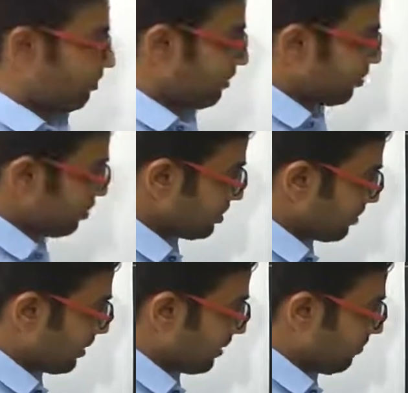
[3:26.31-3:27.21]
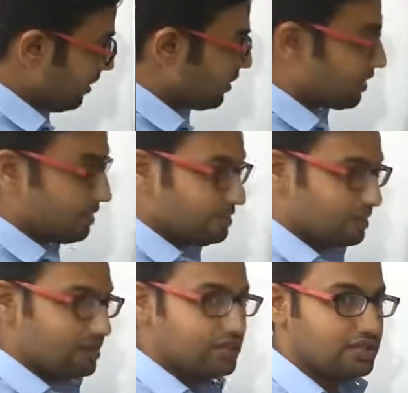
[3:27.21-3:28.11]
Because our remainder is
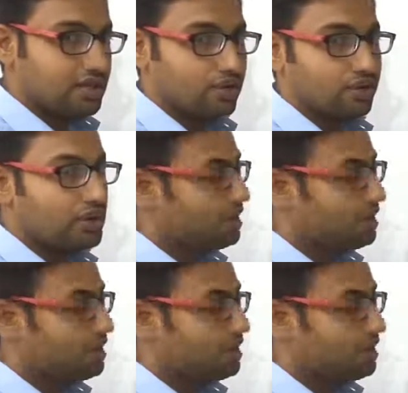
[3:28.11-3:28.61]
0.